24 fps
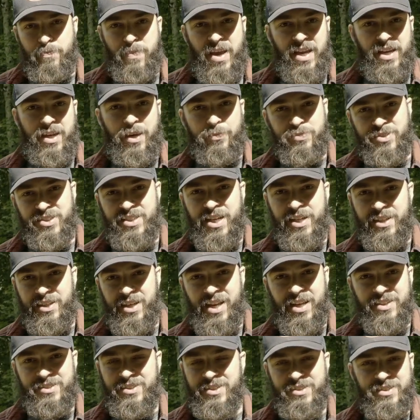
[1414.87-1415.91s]
backup
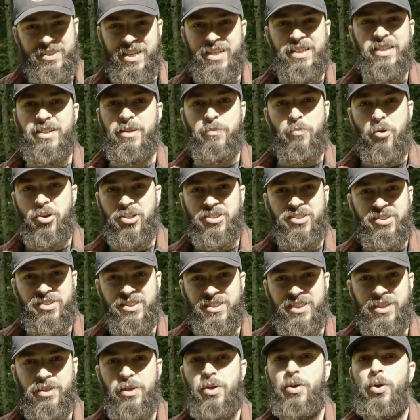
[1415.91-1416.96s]
sunglasses in an
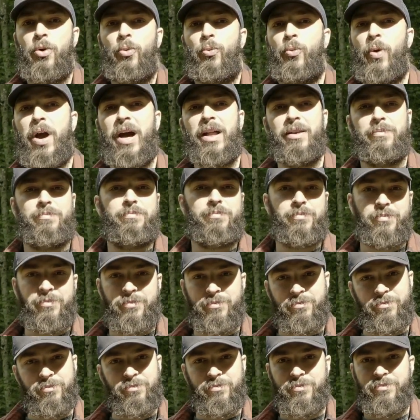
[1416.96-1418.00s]
emergency. Well,
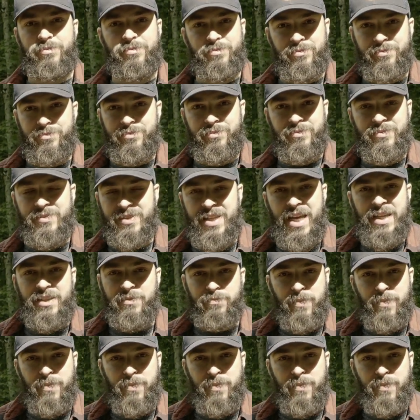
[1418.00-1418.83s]
that